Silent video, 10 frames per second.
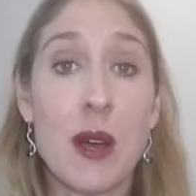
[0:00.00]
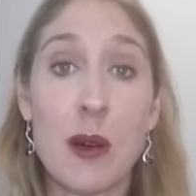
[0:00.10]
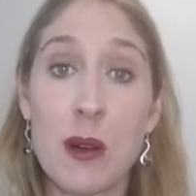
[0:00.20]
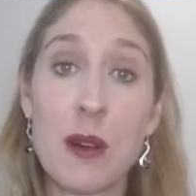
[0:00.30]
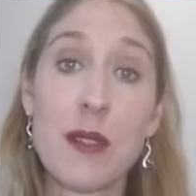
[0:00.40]

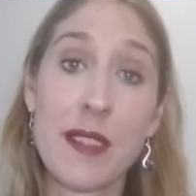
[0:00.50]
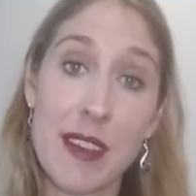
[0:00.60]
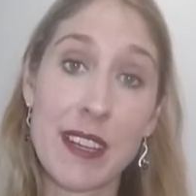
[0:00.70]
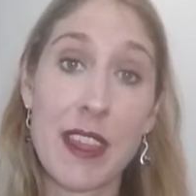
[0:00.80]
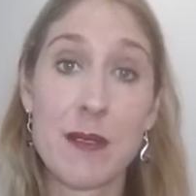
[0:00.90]
or
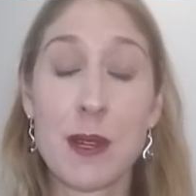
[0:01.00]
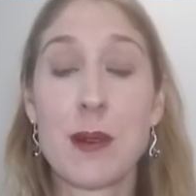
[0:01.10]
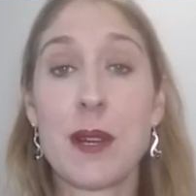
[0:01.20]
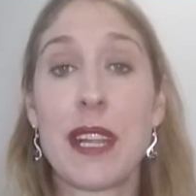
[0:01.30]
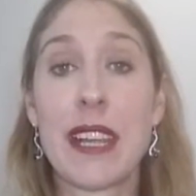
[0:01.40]
they'll get the
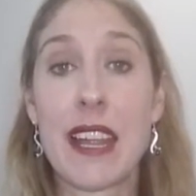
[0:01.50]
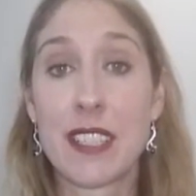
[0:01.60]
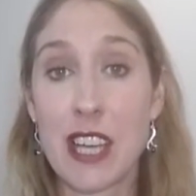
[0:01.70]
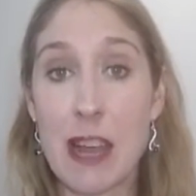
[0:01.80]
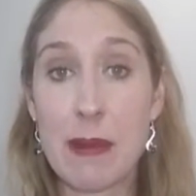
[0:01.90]
recording
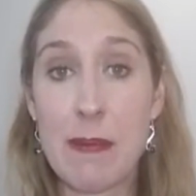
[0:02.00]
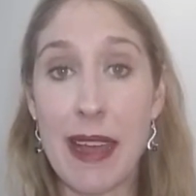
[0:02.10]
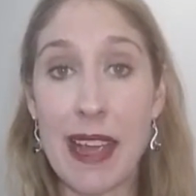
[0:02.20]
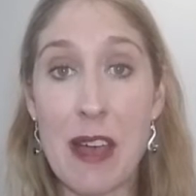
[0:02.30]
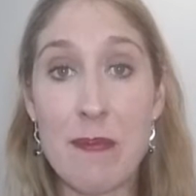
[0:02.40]
and type it
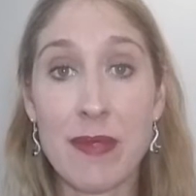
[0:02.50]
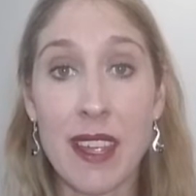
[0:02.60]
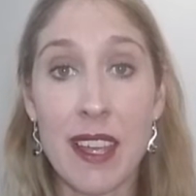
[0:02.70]
back up.